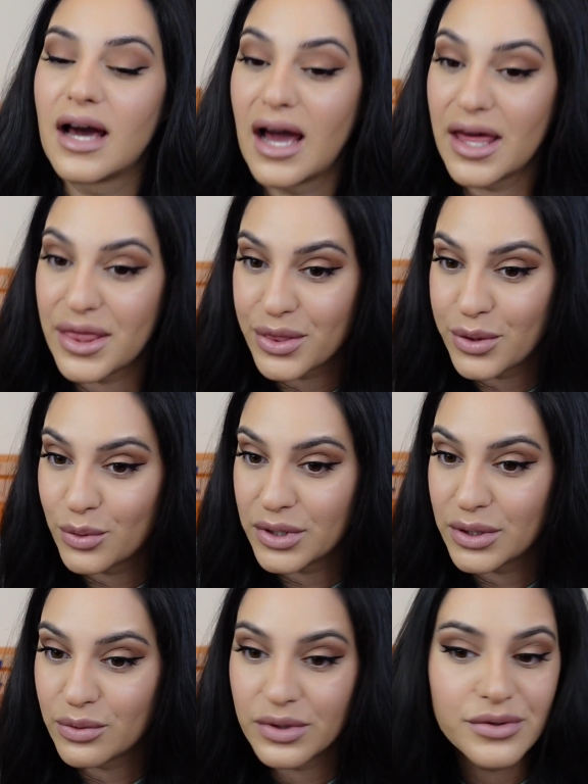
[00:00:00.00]
I thought
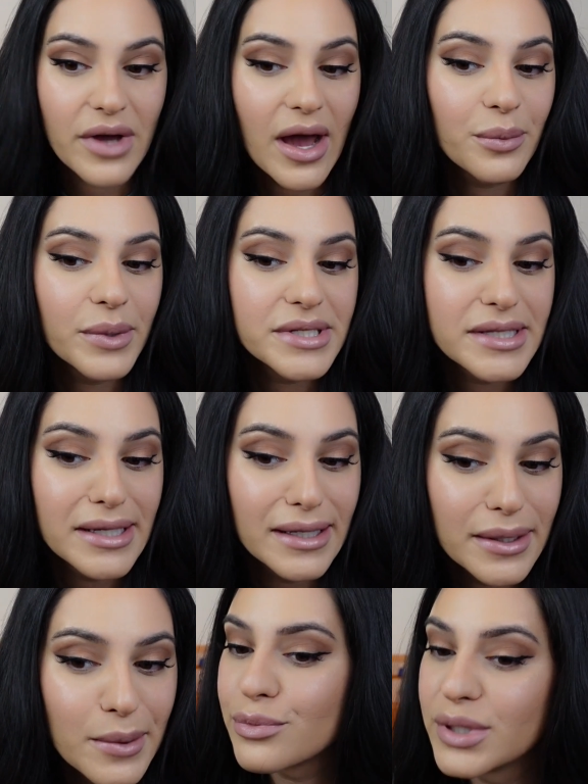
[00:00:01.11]
it would dry out my
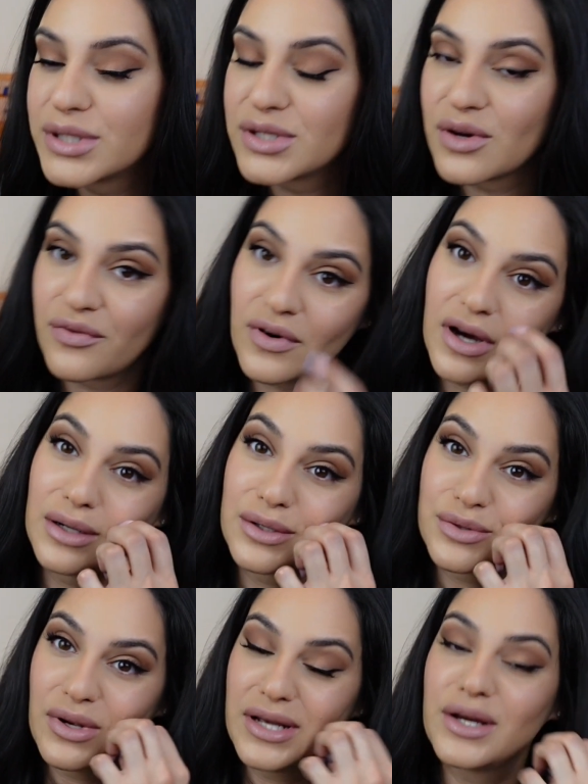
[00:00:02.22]
skin, but so far it
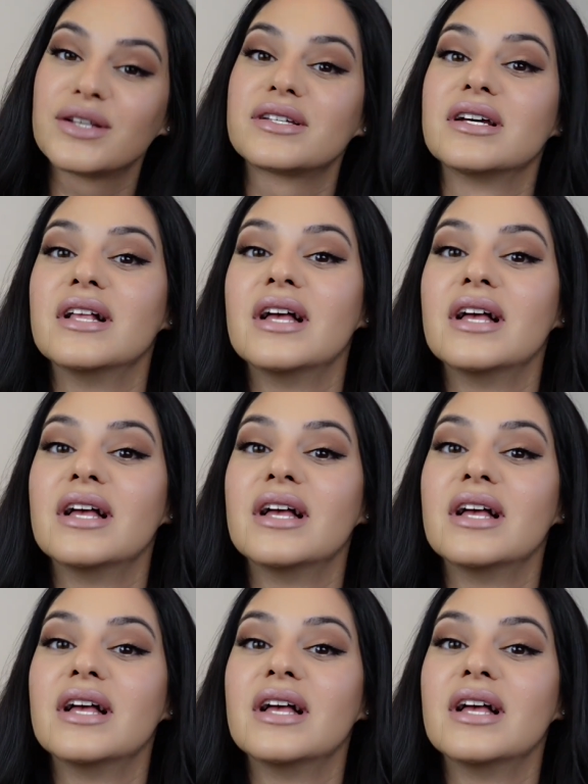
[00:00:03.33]
looks really good.